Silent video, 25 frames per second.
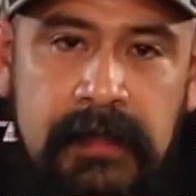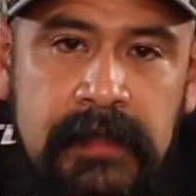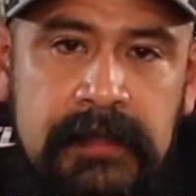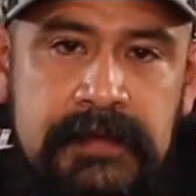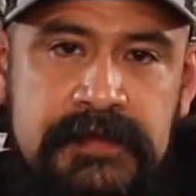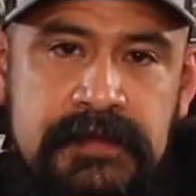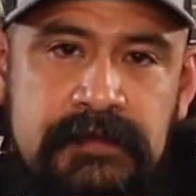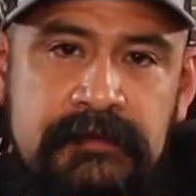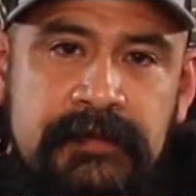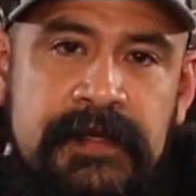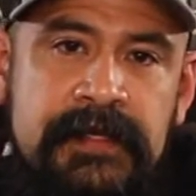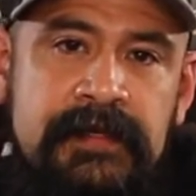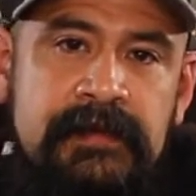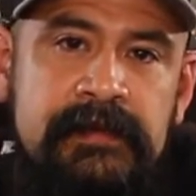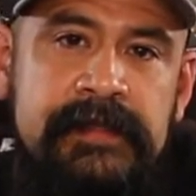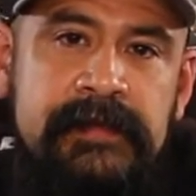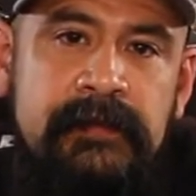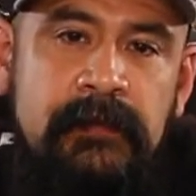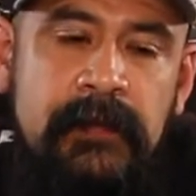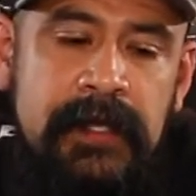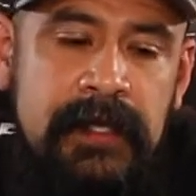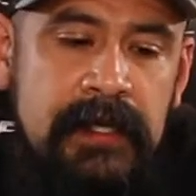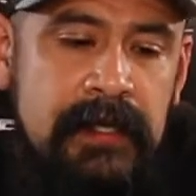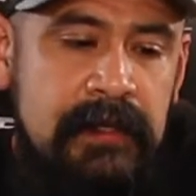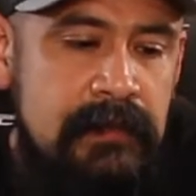videos
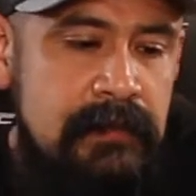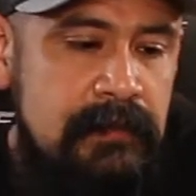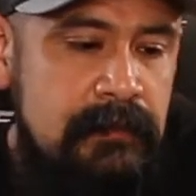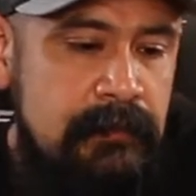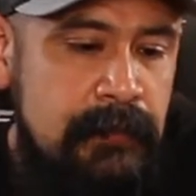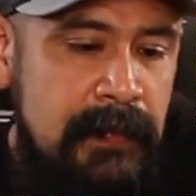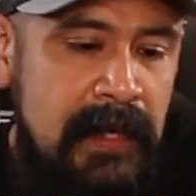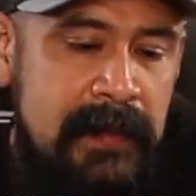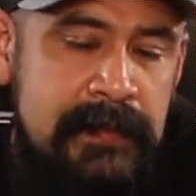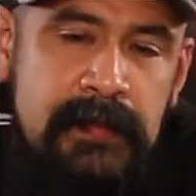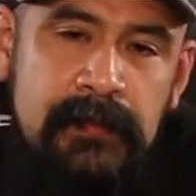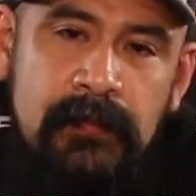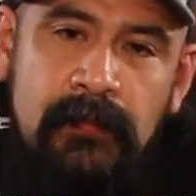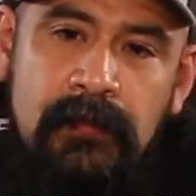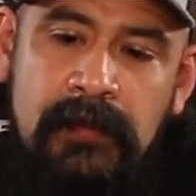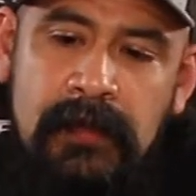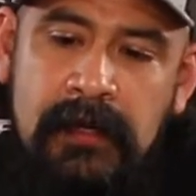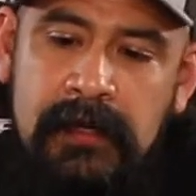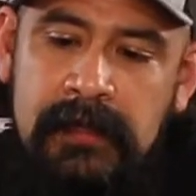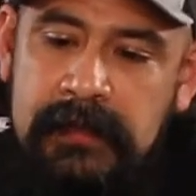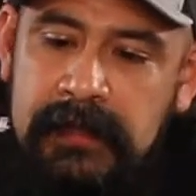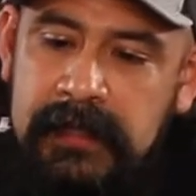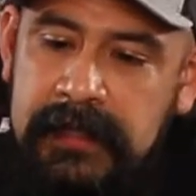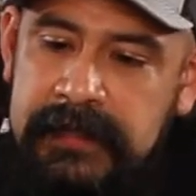a week, maybe more.